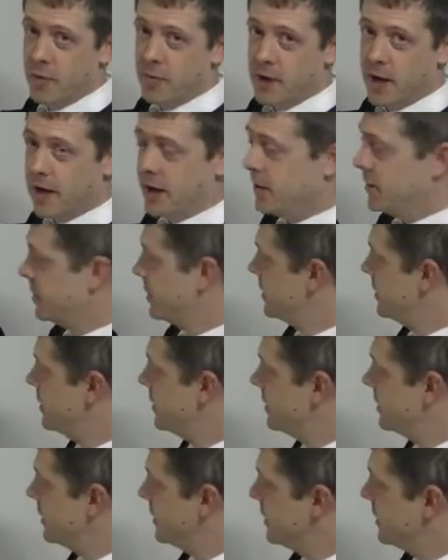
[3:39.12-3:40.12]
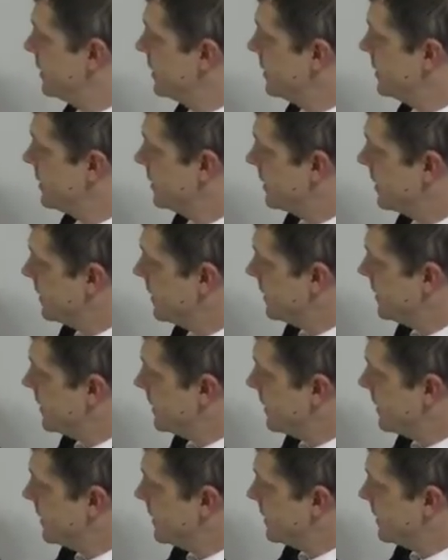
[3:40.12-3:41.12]
miles
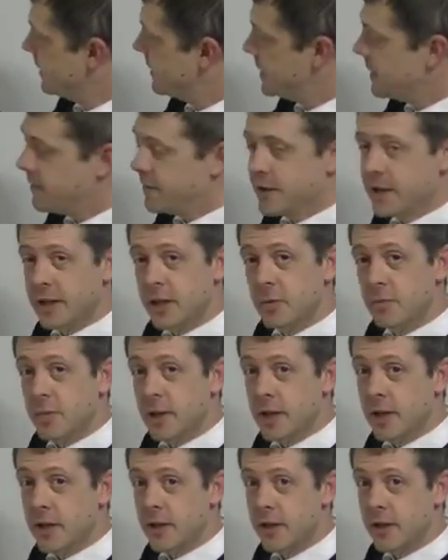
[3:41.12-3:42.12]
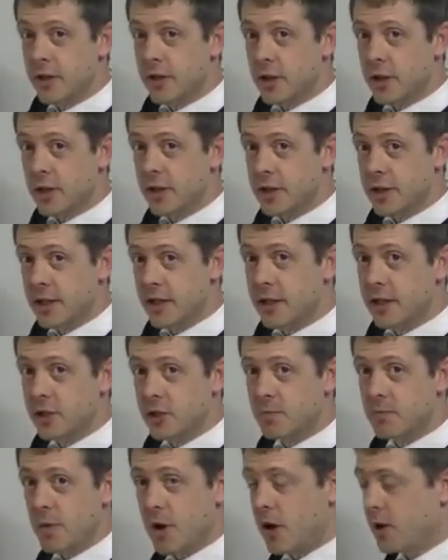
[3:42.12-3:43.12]
never gets bigger. It starts getting
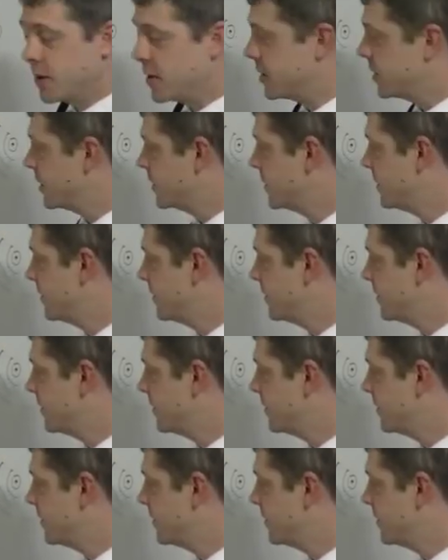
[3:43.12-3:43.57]
smaller.